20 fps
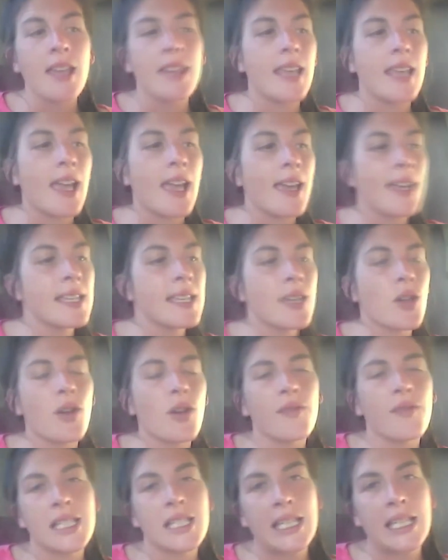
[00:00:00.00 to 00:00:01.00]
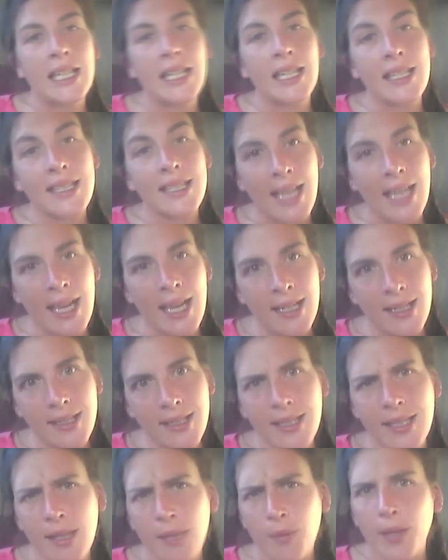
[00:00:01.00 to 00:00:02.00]
There is obviously
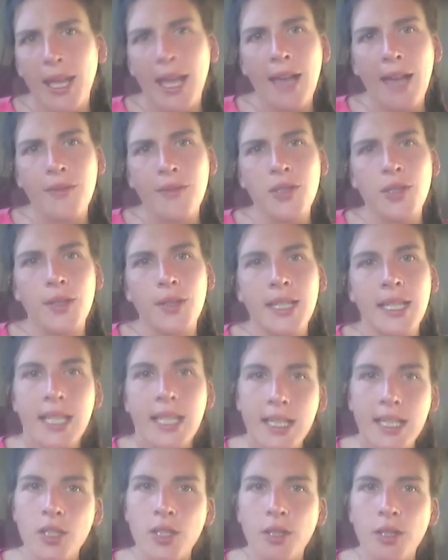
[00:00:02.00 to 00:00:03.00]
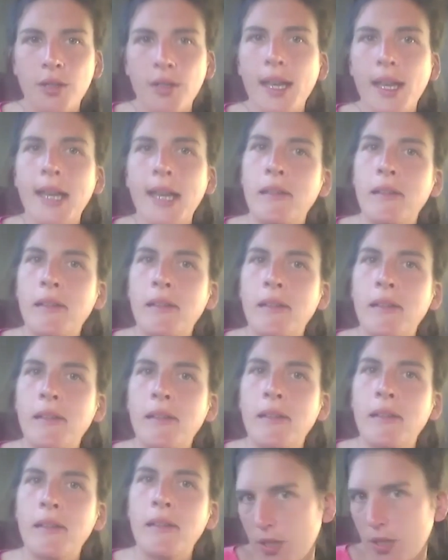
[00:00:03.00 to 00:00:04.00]
standards that we have to adhere to um, in
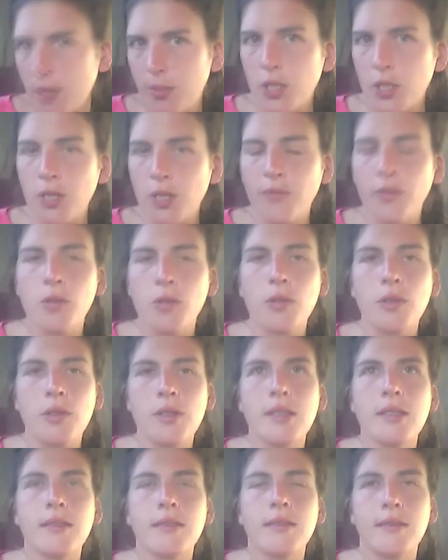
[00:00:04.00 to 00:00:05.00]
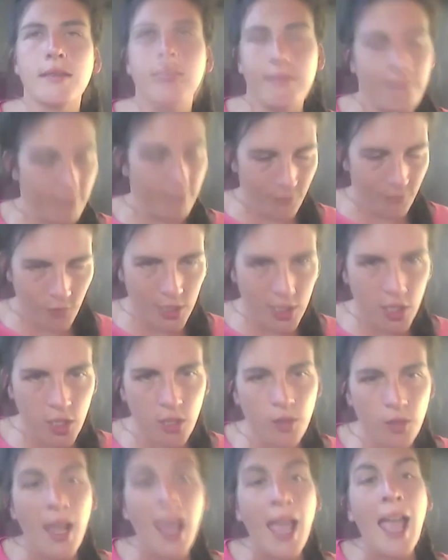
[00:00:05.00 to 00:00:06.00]
the country, which of course we
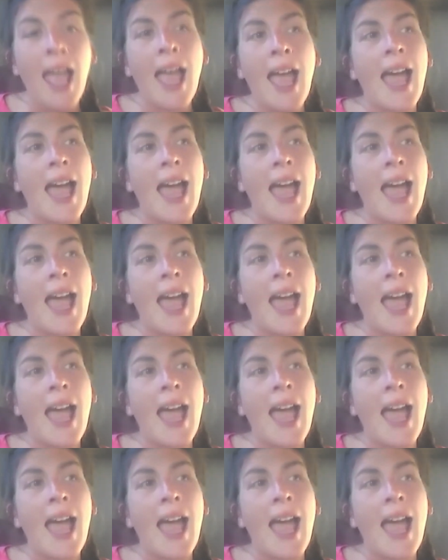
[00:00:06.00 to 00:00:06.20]
do,